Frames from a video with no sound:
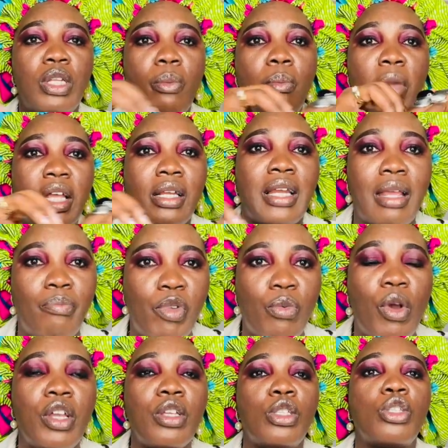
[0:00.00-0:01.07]
They make
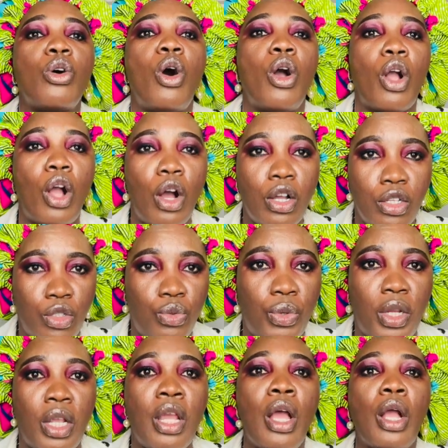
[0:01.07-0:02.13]
Liberia into a country.